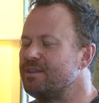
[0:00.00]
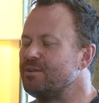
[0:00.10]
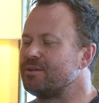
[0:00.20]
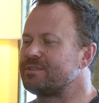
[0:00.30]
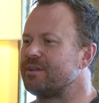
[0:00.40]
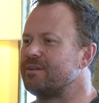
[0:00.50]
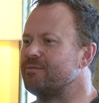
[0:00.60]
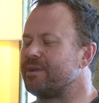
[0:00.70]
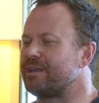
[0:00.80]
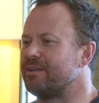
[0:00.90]
Do you also
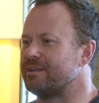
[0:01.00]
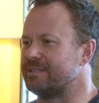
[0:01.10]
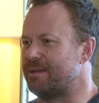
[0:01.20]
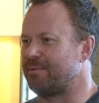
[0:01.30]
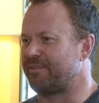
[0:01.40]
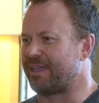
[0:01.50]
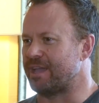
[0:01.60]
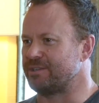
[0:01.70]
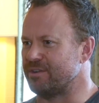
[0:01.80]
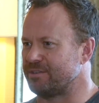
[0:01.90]
recognize the
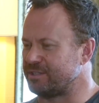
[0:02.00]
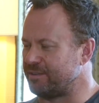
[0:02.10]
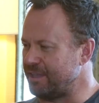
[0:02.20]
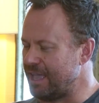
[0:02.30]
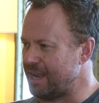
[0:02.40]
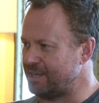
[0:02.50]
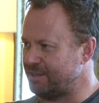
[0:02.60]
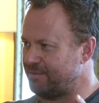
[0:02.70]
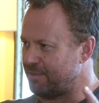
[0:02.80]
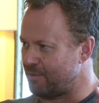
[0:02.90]
amplification, not just of the
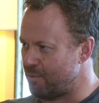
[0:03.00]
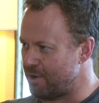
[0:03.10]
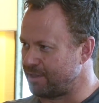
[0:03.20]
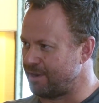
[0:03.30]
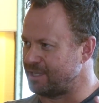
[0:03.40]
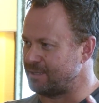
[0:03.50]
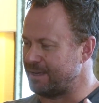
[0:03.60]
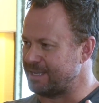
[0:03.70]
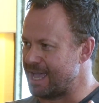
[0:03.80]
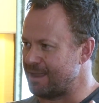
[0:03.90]
energy for the work that needs to
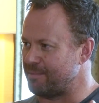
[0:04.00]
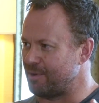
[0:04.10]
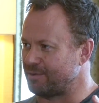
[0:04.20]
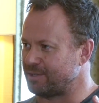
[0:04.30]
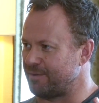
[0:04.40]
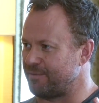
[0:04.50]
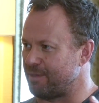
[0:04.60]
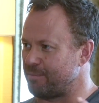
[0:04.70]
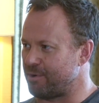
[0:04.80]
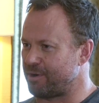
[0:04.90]
be done, but also for
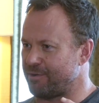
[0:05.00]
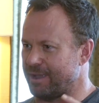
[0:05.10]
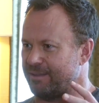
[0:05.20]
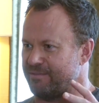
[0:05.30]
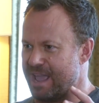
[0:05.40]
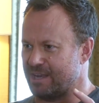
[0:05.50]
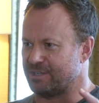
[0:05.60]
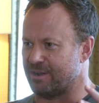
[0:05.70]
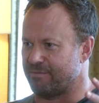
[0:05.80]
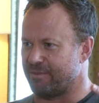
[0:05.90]
the procreative
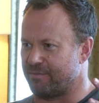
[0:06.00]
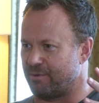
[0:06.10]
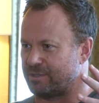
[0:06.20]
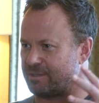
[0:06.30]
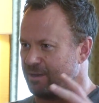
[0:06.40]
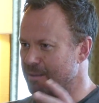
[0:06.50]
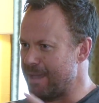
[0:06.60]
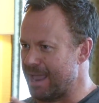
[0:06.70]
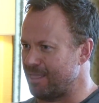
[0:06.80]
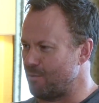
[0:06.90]
nature of the force that a
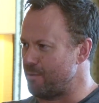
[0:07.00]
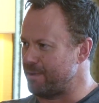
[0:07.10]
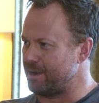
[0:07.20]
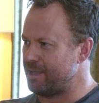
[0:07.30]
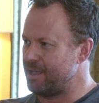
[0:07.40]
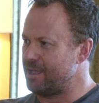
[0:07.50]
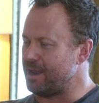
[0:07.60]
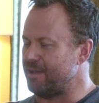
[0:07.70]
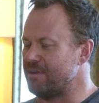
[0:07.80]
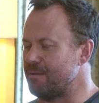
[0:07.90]
man and the woman,
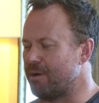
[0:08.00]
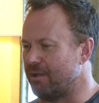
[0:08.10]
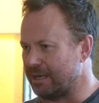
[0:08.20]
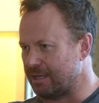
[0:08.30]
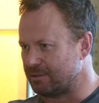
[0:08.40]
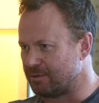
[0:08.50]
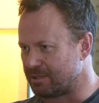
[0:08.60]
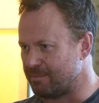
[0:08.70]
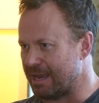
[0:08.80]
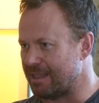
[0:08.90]
you know, even Napoleon Hill
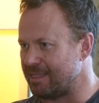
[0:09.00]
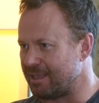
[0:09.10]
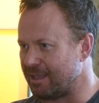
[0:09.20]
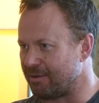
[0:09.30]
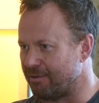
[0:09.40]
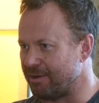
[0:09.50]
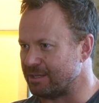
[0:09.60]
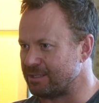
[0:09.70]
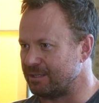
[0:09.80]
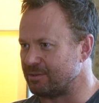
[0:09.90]
talked about it in Think and Grow
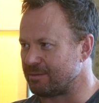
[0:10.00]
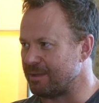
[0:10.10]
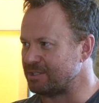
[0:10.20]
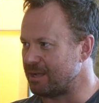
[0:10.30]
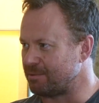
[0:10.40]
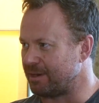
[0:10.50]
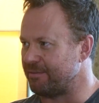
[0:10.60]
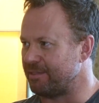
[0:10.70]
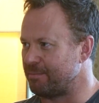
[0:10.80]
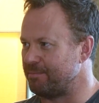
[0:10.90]
Rich. He yeah. talked about in chapter
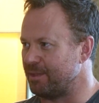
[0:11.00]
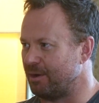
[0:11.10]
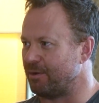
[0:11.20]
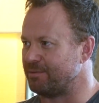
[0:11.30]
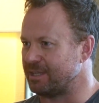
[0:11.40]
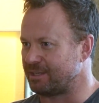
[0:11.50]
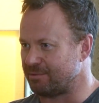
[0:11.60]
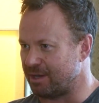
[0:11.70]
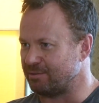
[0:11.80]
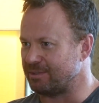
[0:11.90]
11, the, the law of sex
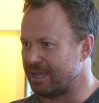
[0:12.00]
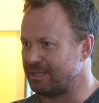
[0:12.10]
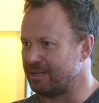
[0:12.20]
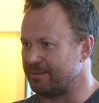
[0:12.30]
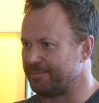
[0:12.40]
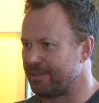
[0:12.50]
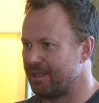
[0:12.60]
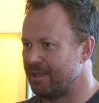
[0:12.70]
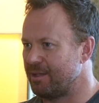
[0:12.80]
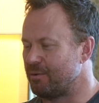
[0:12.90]
transmutation.
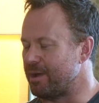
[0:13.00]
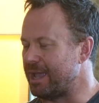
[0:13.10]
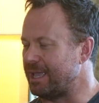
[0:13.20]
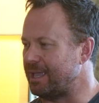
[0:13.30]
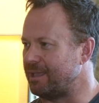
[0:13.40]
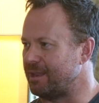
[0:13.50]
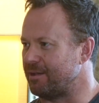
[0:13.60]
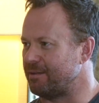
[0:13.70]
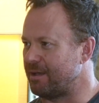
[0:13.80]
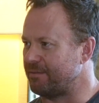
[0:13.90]
Yes where he, you
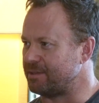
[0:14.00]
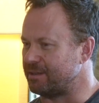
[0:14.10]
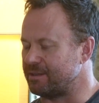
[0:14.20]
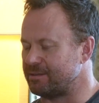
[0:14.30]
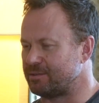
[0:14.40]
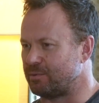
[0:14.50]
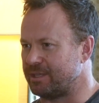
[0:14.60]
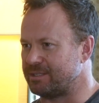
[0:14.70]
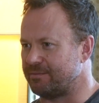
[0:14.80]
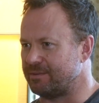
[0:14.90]
know, after
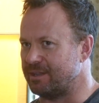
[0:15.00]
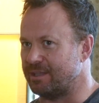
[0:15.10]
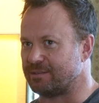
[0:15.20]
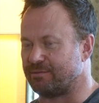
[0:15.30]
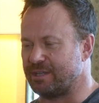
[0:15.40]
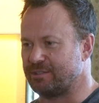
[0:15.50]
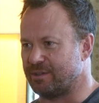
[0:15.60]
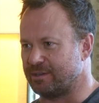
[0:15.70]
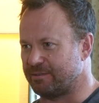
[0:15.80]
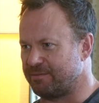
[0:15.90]
27 years of
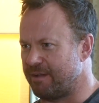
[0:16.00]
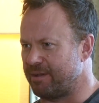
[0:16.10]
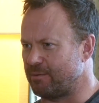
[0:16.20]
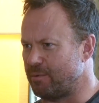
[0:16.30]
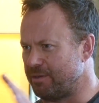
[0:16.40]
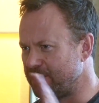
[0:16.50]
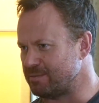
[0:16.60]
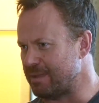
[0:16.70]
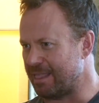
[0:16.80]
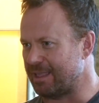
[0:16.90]
research, the 500
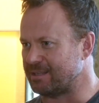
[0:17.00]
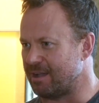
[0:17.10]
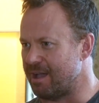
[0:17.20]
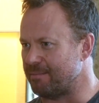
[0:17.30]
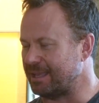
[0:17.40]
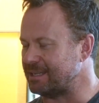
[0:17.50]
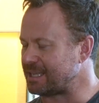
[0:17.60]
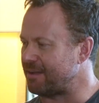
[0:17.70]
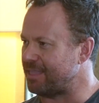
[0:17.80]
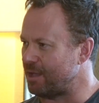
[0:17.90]
wealthiest men at that time, he
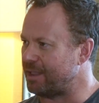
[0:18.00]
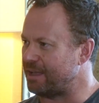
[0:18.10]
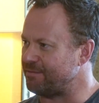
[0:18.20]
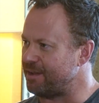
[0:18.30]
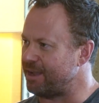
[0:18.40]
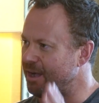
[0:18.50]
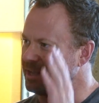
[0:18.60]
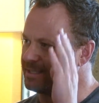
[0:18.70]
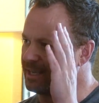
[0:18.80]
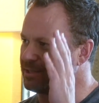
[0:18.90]
discovered they all had very
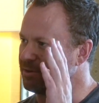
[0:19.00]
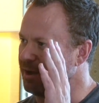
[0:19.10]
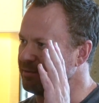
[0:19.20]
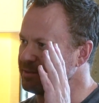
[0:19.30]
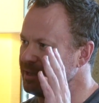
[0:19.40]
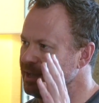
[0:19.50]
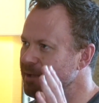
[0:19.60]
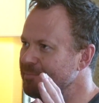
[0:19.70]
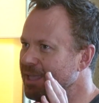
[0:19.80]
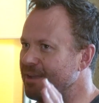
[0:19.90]
high sex drives. Mm-hmm.
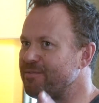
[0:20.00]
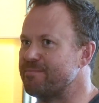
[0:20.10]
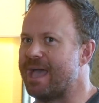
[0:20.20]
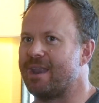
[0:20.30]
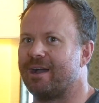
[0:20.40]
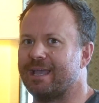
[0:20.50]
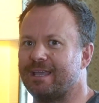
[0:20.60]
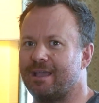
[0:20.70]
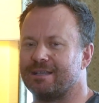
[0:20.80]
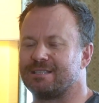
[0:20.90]
Yeah. And from that,
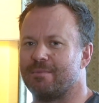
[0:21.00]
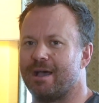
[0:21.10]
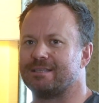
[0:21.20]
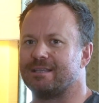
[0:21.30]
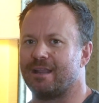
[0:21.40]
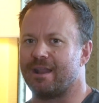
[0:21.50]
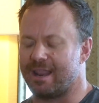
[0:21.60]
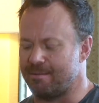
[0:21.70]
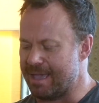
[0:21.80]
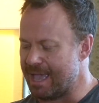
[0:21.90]
I, I surmise that, you know,
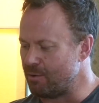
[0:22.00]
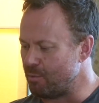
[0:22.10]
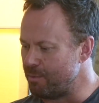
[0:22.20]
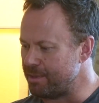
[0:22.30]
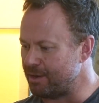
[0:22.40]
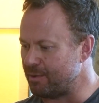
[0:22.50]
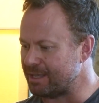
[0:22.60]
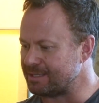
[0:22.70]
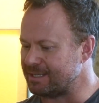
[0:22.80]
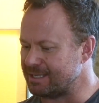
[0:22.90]
any man or woman who
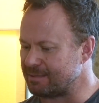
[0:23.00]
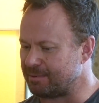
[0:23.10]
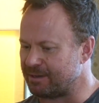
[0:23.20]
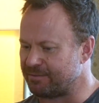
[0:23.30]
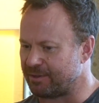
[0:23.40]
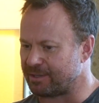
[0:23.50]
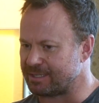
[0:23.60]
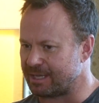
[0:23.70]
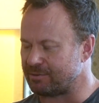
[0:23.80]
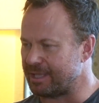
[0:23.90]
has the discipline to
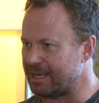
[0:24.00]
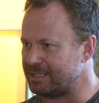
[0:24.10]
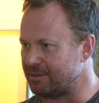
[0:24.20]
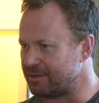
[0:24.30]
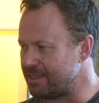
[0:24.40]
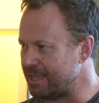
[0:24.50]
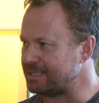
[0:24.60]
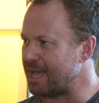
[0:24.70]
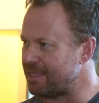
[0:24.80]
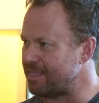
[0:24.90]
focus sexual energy onto
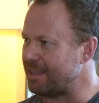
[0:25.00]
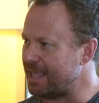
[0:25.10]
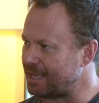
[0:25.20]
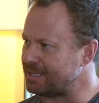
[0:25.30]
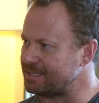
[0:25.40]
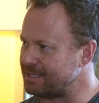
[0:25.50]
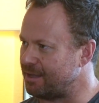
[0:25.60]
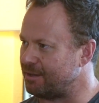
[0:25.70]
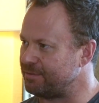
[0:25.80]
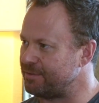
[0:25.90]
things other than the act
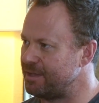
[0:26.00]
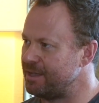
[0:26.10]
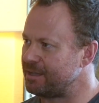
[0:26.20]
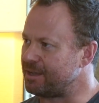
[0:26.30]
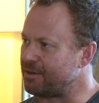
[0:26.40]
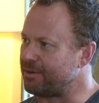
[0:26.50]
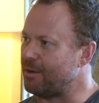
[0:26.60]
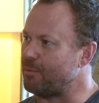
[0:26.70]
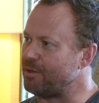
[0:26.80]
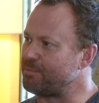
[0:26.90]
itself mm-hmm. can
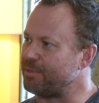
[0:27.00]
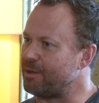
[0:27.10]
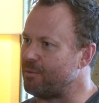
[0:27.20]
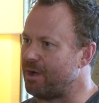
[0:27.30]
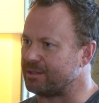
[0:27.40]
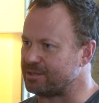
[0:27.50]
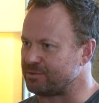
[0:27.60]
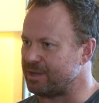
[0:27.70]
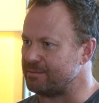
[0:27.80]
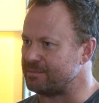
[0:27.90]
create wealth from their wildest
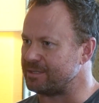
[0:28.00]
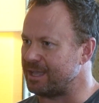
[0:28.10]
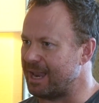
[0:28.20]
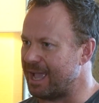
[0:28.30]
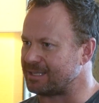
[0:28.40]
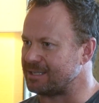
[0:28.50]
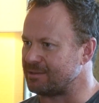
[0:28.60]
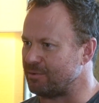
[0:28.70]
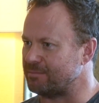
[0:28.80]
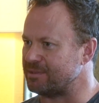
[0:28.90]
dreams and access
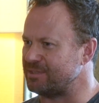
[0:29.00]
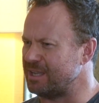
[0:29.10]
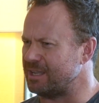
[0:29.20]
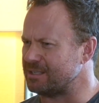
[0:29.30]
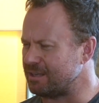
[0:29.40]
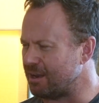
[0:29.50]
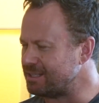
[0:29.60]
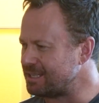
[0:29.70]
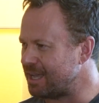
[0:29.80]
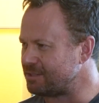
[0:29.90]
the realms of genius. And, you know,
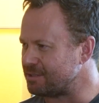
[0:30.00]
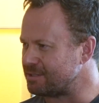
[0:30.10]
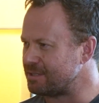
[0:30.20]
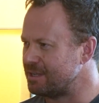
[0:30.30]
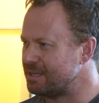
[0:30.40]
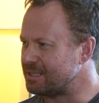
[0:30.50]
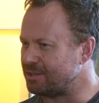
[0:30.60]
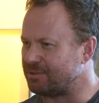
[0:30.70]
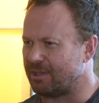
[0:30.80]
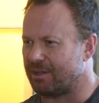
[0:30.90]
tantras,
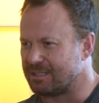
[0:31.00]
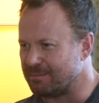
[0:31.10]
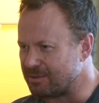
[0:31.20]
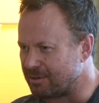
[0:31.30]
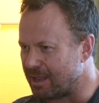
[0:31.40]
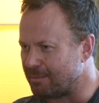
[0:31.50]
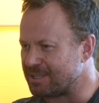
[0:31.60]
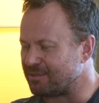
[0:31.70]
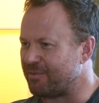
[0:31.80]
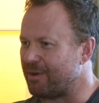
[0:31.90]
tantric yogis have been talking about
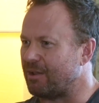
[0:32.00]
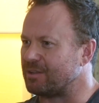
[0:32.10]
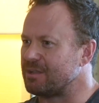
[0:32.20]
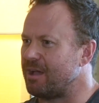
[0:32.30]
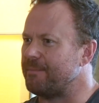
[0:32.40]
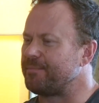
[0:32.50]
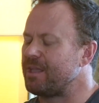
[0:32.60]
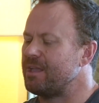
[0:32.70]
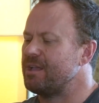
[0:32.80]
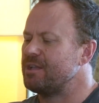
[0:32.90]
this for a very yeah. long time.
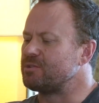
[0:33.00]
Yes. Yeah.